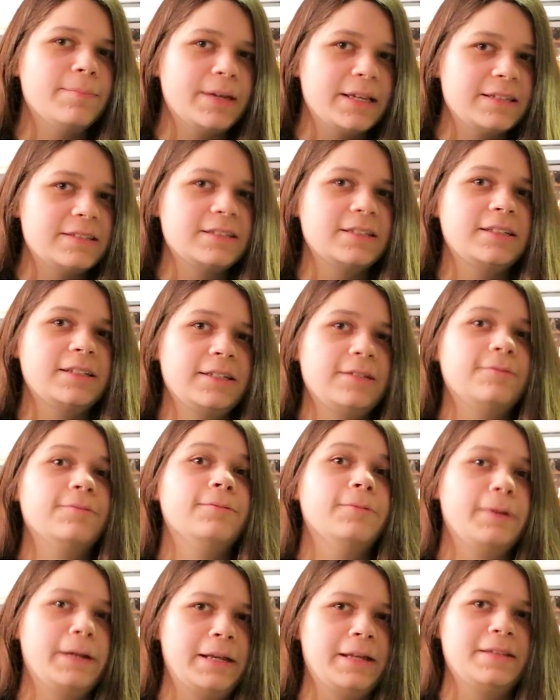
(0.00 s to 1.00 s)
basically
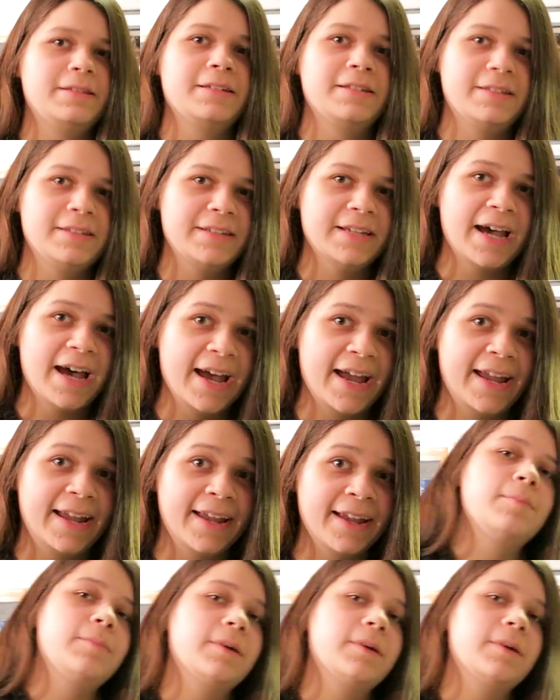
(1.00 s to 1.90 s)
ready to die.